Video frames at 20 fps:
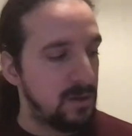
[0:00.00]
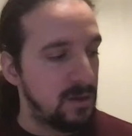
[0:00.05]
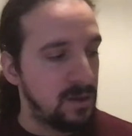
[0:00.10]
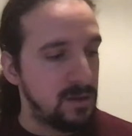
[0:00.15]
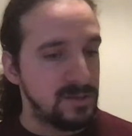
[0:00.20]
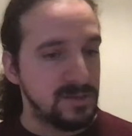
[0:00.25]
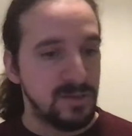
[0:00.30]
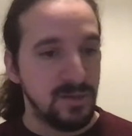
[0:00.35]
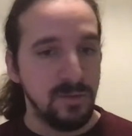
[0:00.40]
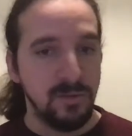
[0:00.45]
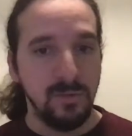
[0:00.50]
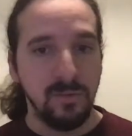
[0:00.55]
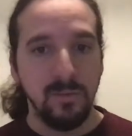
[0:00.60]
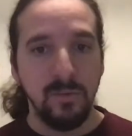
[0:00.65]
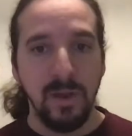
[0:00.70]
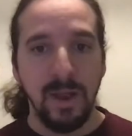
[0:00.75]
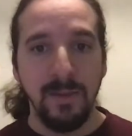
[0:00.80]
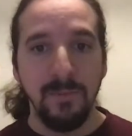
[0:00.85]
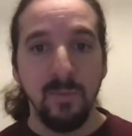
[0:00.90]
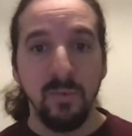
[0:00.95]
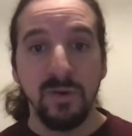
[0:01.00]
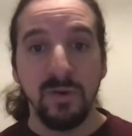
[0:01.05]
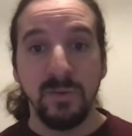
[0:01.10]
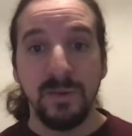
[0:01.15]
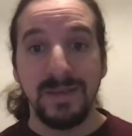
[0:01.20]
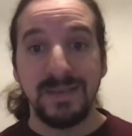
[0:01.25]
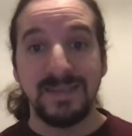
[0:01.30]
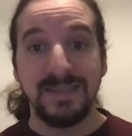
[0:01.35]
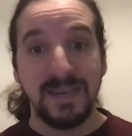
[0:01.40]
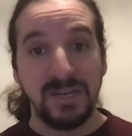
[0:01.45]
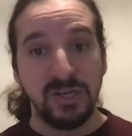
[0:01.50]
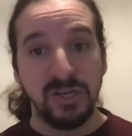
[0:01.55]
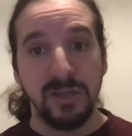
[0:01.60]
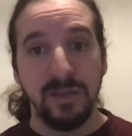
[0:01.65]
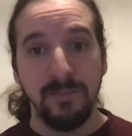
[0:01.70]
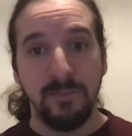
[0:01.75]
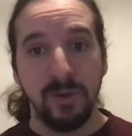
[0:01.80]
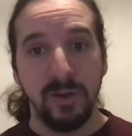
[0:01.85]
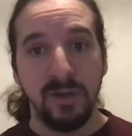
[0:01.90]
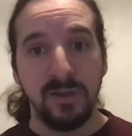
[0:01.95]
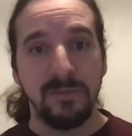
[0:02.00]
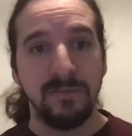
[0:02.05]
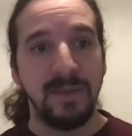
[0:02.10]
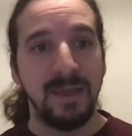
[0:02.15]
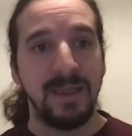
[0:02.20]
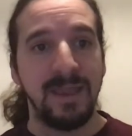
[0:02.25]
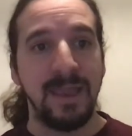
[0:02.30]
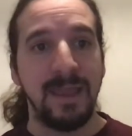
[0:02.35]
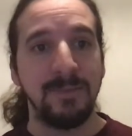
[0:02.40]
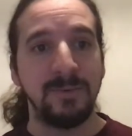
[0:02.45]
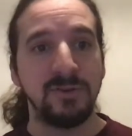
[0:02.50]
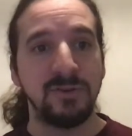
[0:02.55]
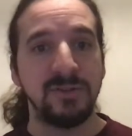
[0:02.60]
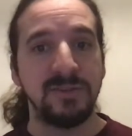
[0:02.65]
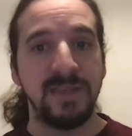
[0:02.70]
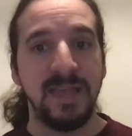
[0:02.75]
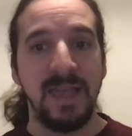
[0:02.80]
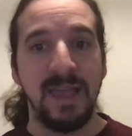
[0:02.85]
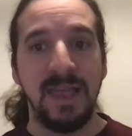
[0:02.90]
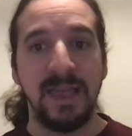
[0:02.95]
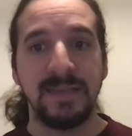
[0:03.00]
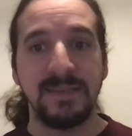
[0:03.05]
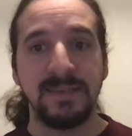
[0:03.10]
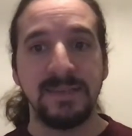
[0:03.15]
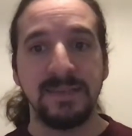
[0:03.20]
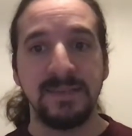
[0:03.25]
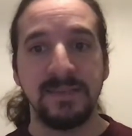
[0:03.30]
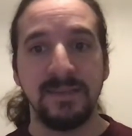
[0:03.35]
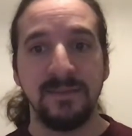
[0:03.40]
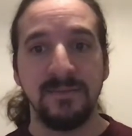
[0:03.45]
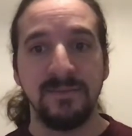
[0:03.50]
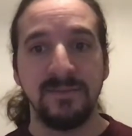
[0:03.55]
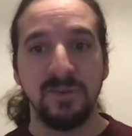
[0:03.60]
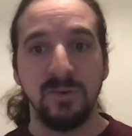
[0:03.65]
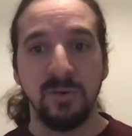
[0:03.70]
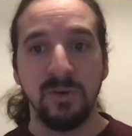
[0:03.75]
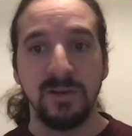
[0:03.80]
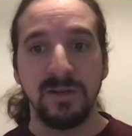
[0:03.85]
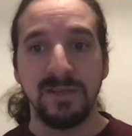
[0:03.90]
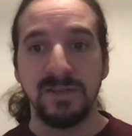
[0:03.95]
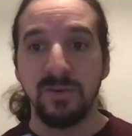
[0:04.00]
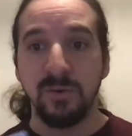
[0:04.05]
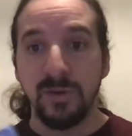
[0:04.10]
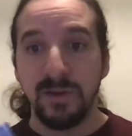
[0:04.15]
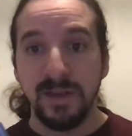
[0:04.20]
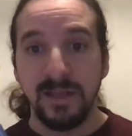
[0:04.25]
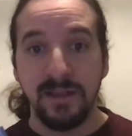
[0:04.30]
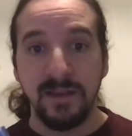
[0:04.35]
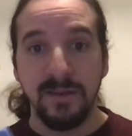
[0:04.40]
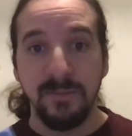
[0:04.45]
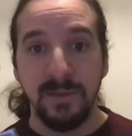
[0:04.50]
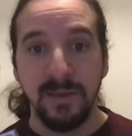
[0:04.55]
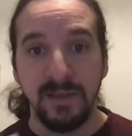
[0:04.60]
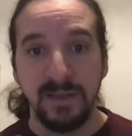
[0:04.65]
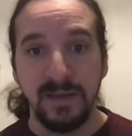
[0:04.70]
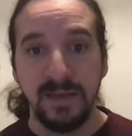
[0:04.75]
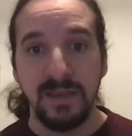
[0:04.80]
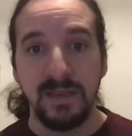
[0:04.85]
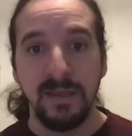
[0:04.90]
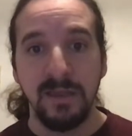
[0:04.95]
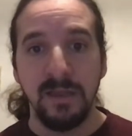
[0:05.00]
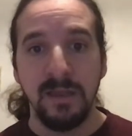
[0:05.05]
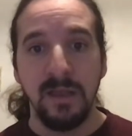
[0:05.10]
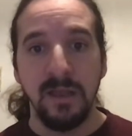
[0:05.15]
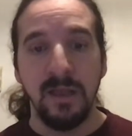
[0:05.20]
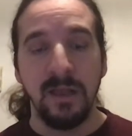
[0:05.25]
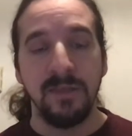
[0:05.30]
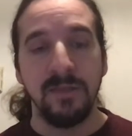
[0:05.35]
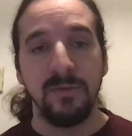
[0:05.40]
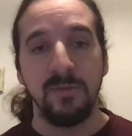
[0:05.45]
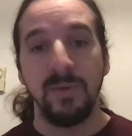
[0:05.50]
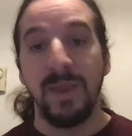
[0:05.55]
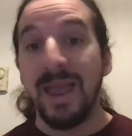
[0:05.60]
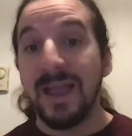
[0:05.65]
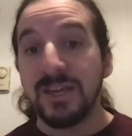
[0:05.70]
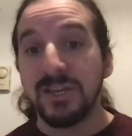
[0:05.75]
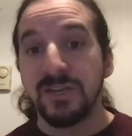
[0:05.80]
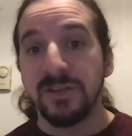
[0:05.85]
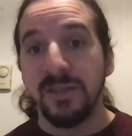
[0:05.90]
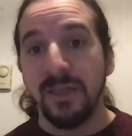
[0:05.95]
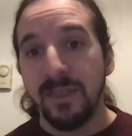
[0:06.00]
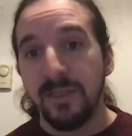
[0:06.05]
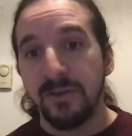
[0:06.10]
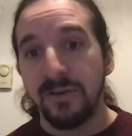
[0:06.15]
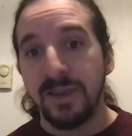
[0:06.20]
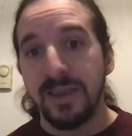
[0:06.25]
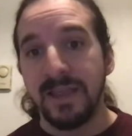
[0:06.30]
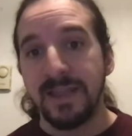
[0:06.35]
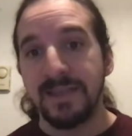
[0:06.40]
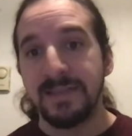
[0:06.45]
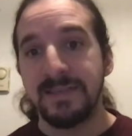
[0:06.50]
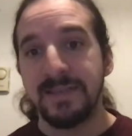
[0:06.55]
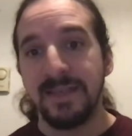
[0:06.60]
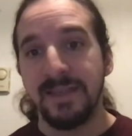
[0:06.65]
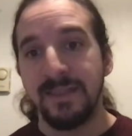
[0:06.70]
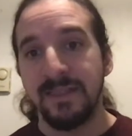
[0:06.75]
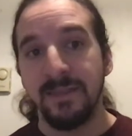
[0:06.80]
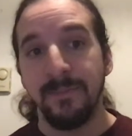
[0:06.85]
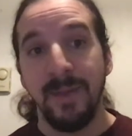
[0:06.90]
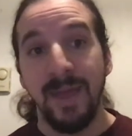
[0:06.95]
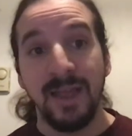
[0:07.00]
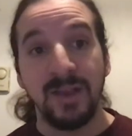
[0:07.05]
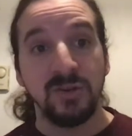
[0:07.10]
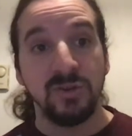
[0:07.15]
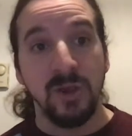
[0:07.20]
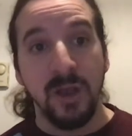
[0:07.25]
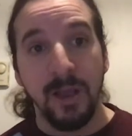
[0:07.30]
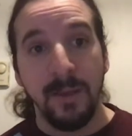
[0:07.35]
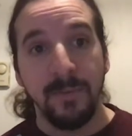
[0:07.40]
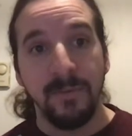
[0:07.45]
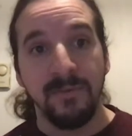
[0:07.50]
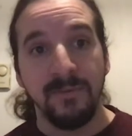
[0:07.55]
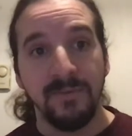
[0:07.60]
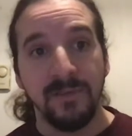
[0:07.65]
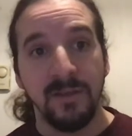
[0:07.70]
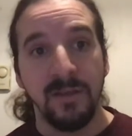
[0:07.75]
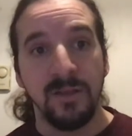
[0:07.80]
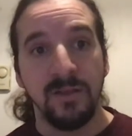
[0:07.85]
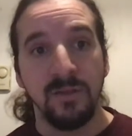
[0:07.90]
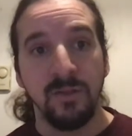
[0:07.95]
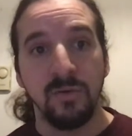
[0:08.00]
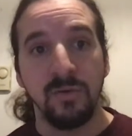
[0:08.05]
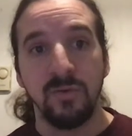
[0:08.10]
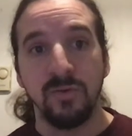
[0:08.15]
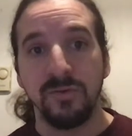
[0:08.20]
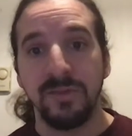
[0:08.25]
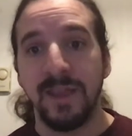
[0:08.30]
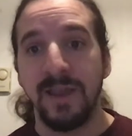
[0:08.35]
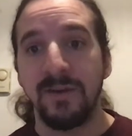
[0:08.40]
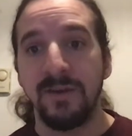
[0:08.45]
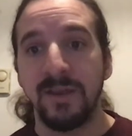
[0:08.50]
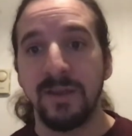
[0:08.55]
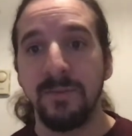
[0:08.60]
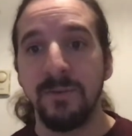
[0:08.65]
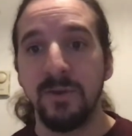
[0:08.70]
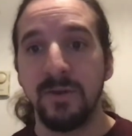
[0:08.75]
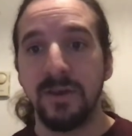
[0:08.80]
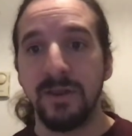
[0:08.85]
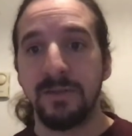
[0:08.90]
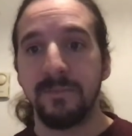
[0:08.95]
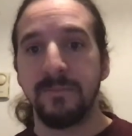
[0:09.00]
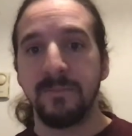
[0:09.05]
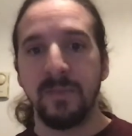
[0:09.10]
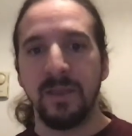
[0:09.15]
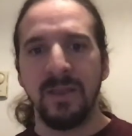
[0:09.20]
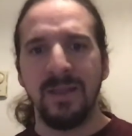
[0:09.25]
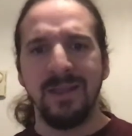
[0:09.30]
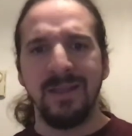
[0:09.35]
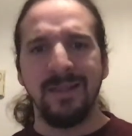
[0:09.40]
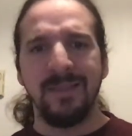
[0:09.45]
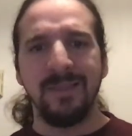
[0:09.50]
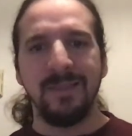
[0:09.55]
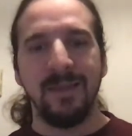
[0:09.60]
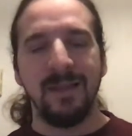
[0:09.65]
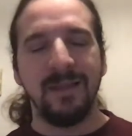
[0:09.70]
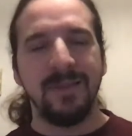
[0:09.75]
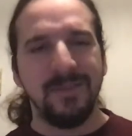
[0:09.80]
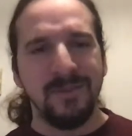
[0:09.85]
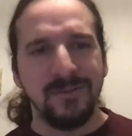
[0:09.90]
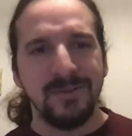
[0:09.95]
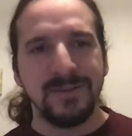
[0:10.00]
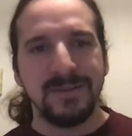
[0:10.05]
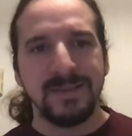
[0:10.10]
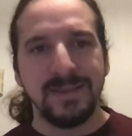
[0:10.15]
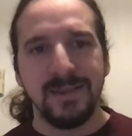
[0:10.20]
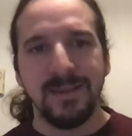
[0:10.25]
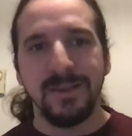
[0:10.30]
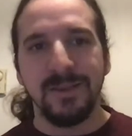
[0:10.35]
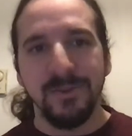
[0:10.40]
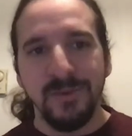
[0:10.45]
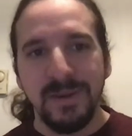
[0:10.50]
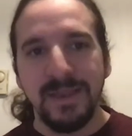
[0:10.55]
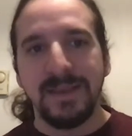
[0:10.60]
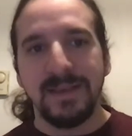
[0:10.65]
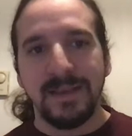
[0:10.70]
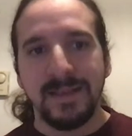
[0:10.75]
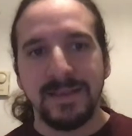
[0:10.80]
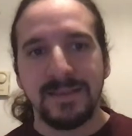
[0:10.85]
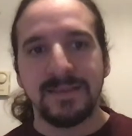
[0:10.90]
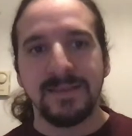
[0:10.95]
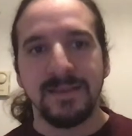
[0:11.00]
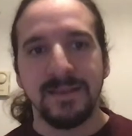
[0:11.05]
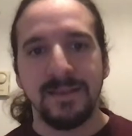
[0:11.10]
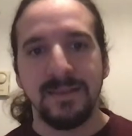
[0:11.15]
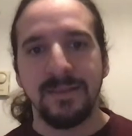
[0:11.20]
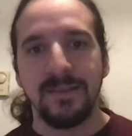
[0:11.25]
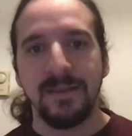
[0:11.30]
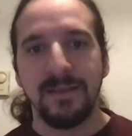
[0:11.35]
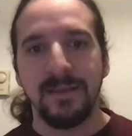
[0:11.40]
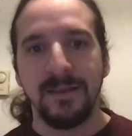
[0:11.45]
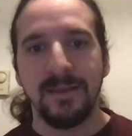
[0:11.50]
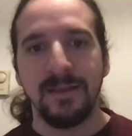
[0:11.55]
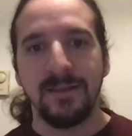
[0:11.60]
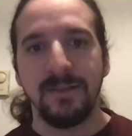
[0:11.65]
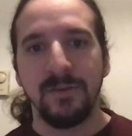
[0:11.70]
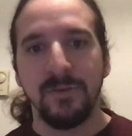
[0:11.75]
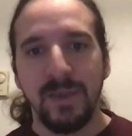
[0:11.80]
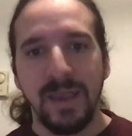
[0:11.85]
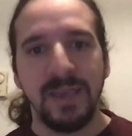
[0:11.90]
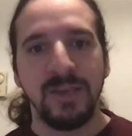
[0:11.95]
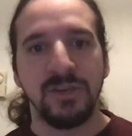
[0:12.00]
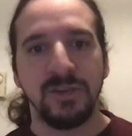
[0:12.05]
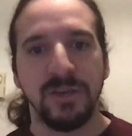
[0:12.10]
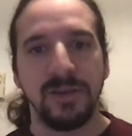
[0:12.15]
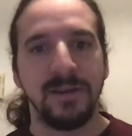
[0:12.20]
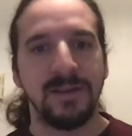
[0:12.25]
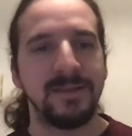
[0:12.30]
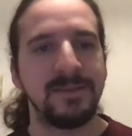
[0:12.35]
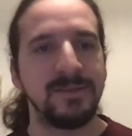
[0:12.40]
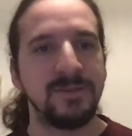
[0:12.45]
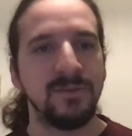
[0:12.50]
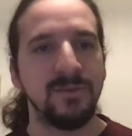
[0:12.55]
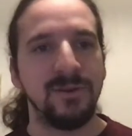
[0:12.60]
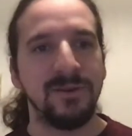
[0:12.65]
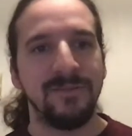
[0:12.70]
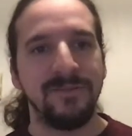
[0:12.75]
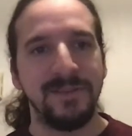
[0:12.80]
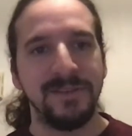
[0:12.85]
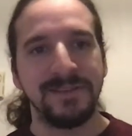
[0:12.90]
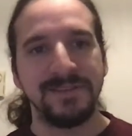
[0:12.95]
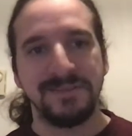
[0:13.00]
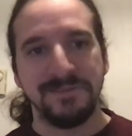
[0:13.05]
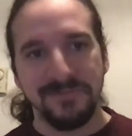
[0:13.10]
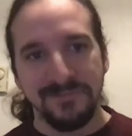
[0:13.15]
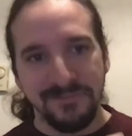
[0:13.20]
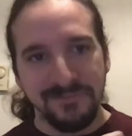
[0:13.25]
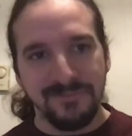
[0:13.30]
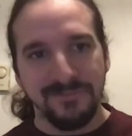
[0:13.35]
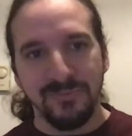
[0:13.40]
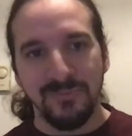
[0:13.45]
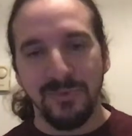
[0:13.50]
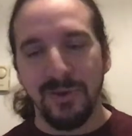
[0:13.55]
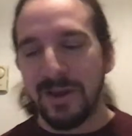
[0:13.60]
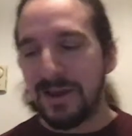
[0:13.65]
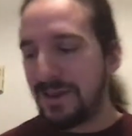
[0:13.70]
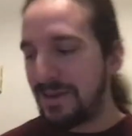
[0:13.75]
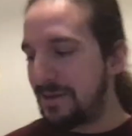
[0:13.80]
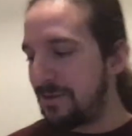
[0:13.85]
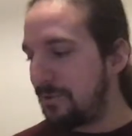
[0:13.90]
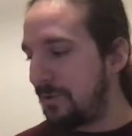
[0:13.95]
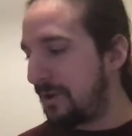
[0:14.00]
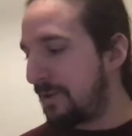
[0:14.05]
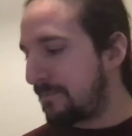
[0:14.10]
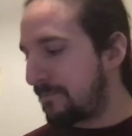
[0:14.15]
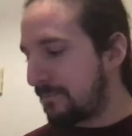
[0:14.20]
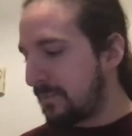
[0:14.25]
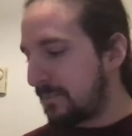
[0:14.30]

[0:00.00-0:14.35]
So I'm going to read a section of the book that captures that essence of Zora's storytelling ability, the reaction of the other kids, and the backdrop of the local town community. The, there's a uniqueness to the location, and Zora fits right into it.